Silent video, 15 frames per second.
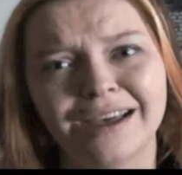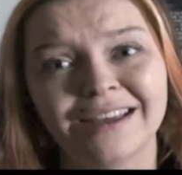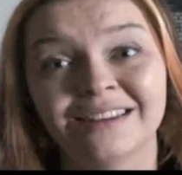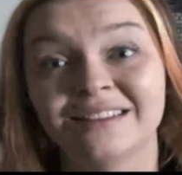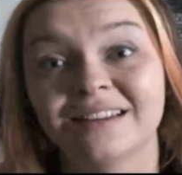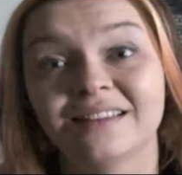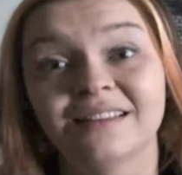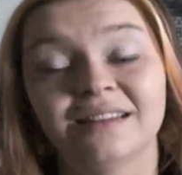
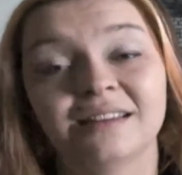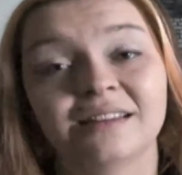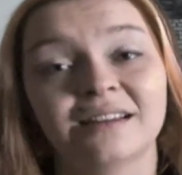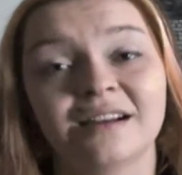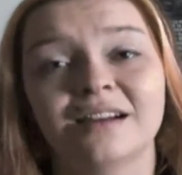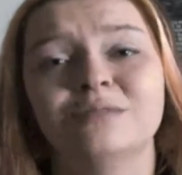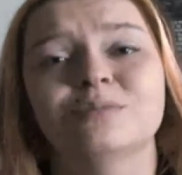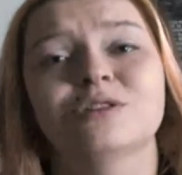and
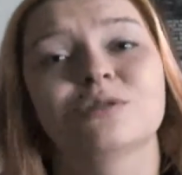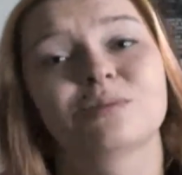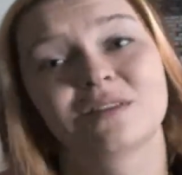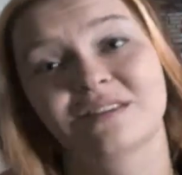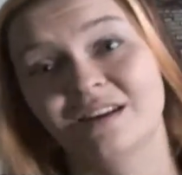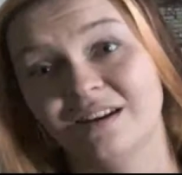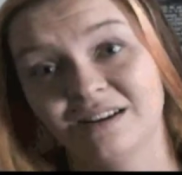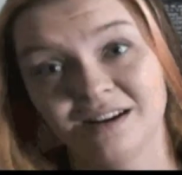like, I'm
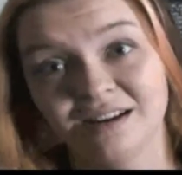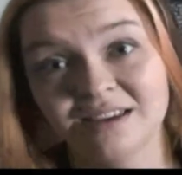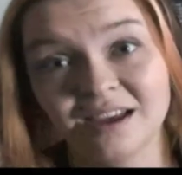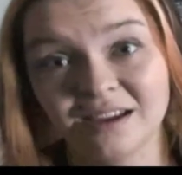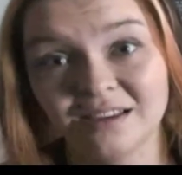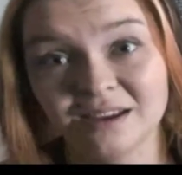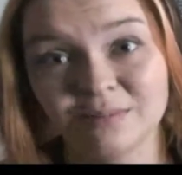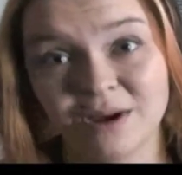so pathetic
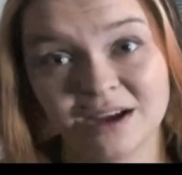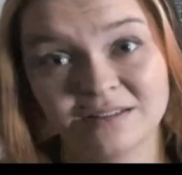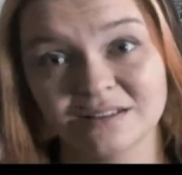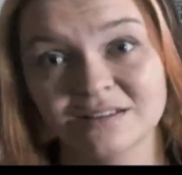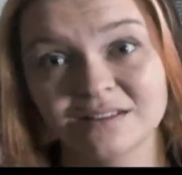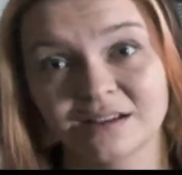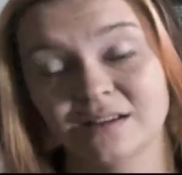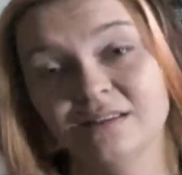I can't get
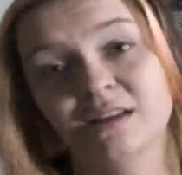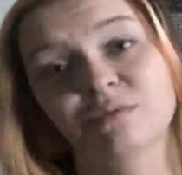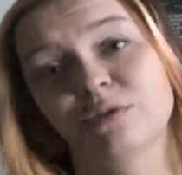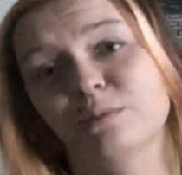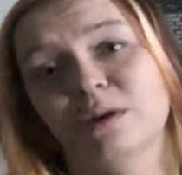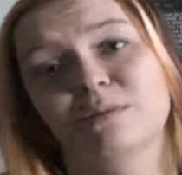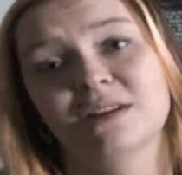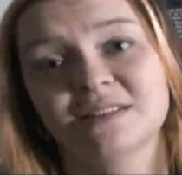past the
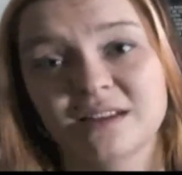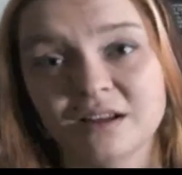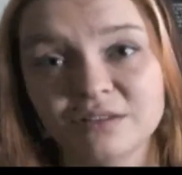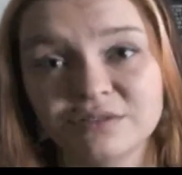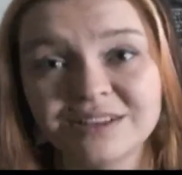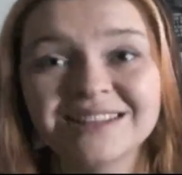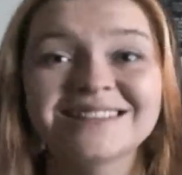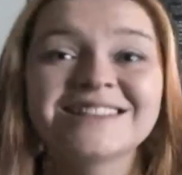second level by
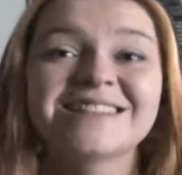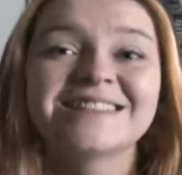myself.